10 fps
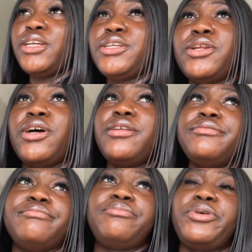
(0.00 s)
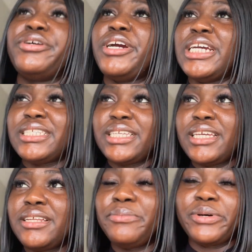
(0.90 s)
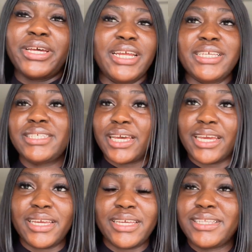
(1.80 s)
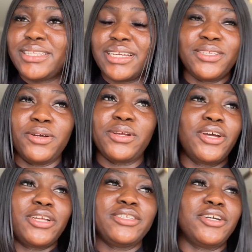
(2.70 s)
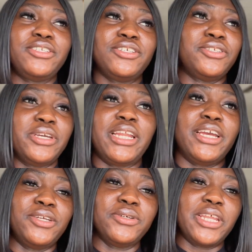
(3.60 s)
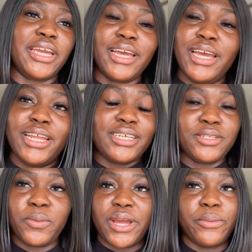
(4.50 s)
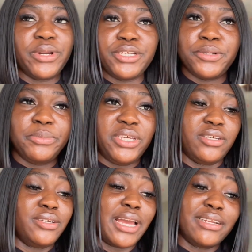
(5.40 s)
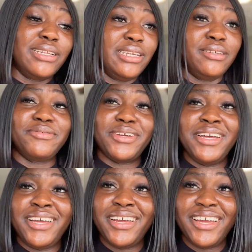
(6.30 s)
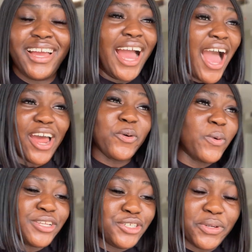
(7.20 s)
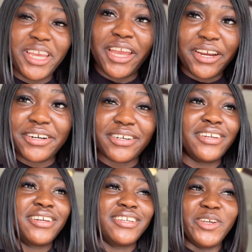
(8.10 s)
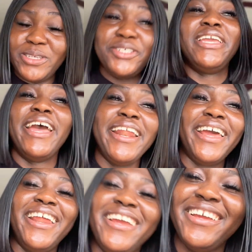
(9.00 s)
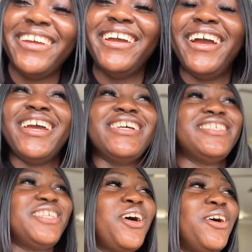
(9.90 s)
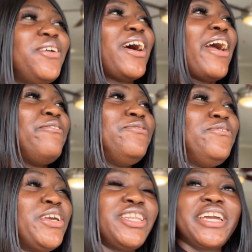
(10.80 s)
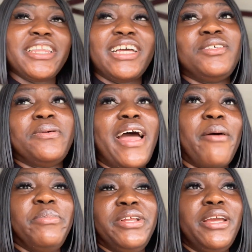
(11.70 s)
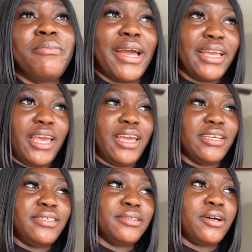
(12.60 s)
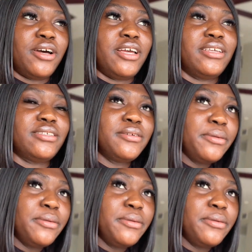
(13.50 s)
you're not progressing. But it's like, that's not God's just looking at you like, that's not where I want you to be. You gotta leave. I don't want you here. Don't you get it? So I feel like that's what happened in my case, because